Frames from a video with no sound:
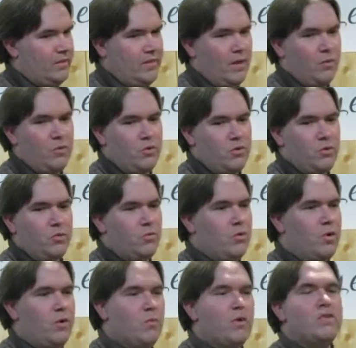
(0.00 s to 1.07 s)
They, you,
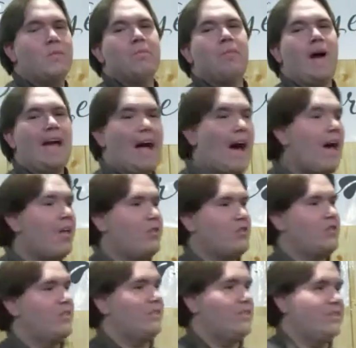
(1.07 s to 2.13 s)
it wasn't
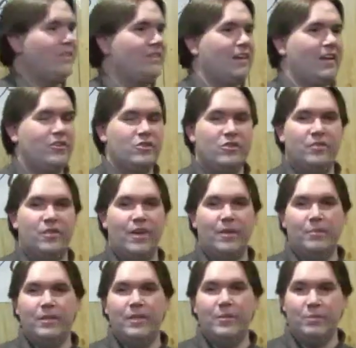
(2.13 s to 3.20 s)
biology that dictated your
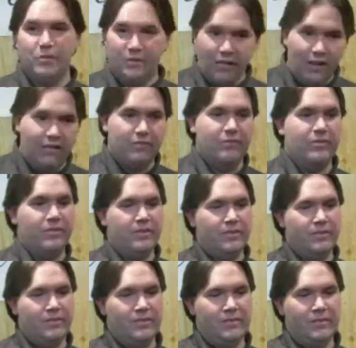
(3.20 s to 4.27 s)
family, it was love.
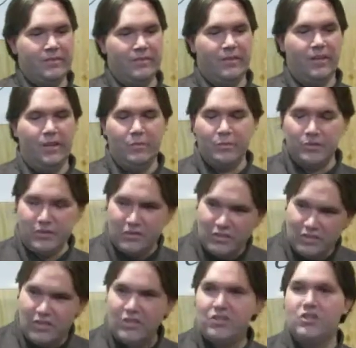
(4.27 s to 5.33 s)
And it was a
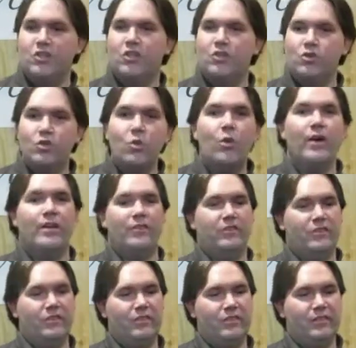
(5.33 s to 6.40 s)
decision, a
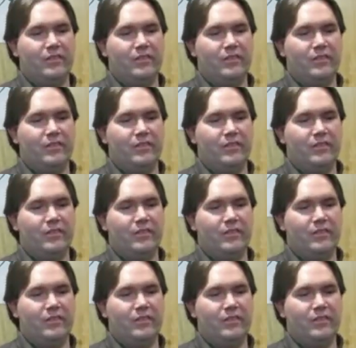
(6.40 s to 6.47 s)
choice.